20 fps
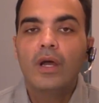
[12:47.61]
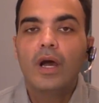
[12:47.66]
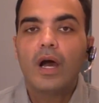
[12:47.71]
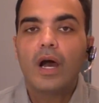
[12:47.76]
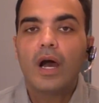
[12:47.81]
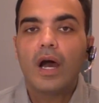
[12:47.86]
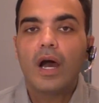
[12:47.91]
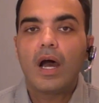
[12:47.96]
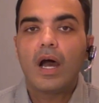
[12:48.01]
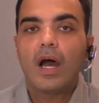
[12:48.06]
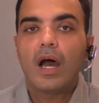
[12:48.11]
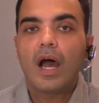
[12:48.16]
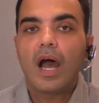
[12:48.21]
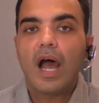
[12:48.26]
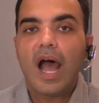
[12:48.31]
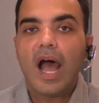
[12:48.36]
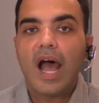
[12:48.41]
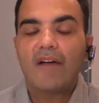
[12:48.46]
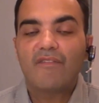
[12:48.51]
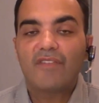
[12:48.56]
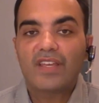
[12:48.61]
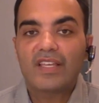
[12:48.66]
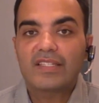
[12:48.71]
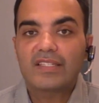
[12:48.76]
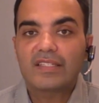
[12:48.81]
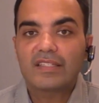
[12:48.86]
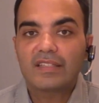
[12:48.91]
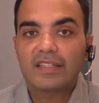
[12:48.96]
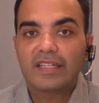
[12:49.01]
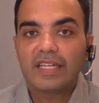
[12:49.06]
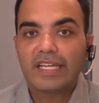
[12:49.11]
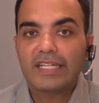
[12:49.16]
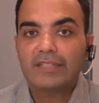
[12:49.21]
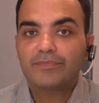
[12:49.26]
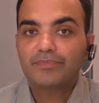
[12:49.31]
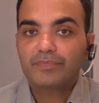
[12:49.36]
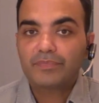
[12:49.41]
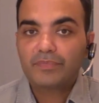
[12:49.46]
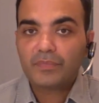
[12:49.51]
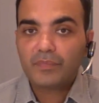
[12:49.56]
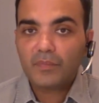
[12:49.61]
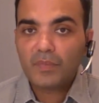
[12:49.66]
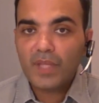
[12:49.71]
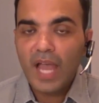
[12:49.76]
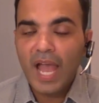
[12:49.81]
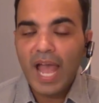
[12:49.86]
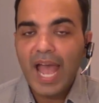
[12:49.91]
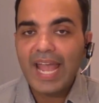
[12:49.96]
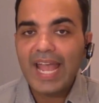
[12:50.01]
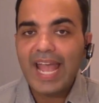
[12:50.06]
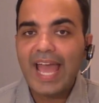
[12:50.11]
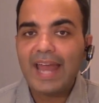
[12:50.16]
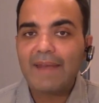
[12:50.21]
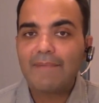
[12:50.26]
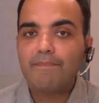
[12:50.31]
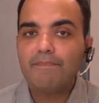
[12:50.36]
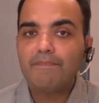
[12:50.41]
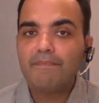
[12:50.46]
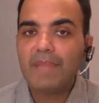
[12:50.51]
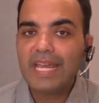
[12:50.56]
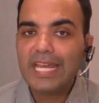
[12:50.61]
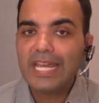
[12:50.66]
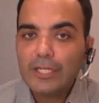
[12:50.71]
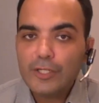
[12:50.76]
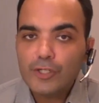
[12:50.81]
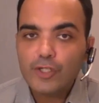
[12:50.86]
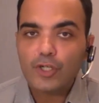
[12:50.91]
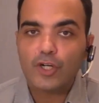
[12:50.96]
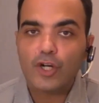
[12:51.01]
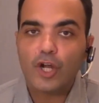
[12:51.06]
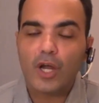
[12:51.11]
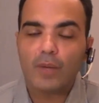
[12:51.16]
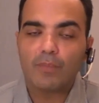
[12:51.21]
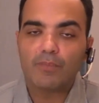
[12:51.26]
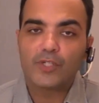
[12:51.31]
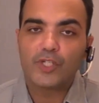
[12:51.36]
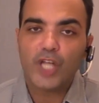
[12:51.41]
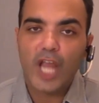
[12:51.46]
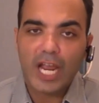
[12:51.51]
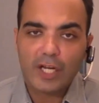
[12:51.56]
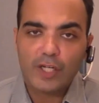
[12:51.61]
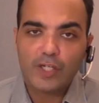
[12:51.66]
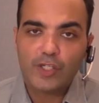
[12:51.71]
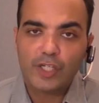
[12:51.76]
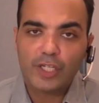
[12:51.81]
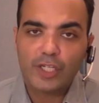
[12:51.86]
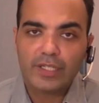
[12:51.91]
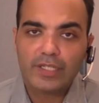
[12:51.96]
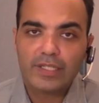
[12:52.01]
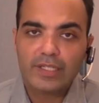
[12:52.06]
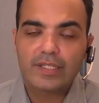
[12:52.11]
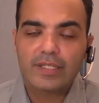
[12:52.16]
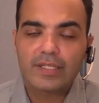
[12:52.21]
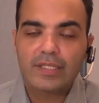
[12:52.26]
Obviously, I had major objections